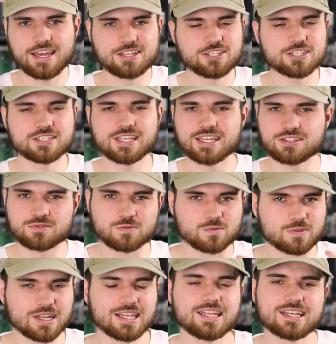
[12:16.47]
It just gets
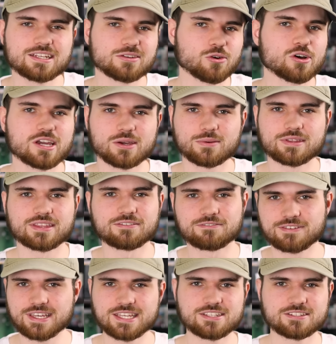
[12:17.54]
really annoying when the
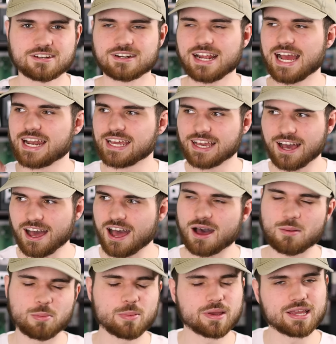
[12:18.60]
fees start adding
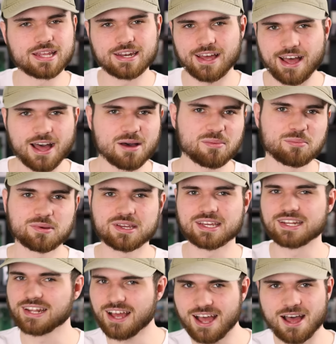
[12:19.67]
up and up
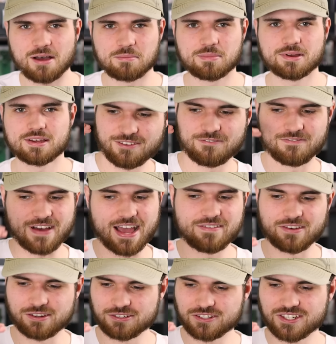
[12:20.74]
and up. The
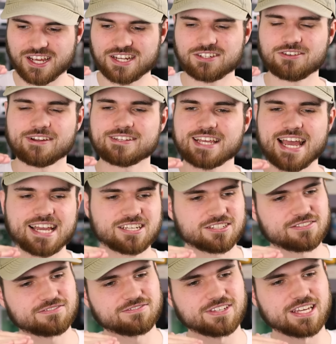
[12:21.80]
five hundred yen
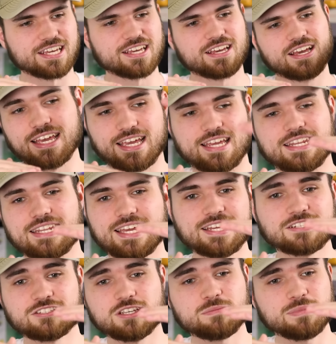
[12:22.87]
transaction fee,
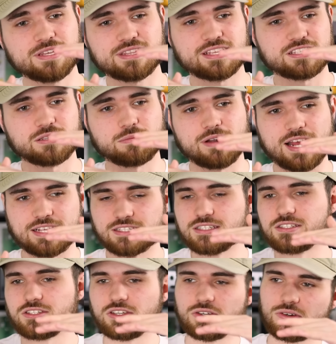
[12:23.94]
inland shipping that
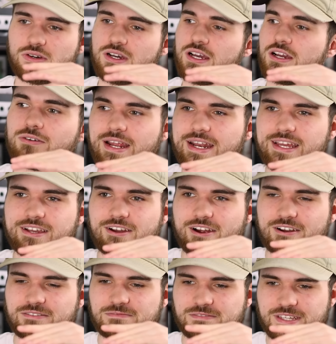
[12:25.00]
surprises you, credit card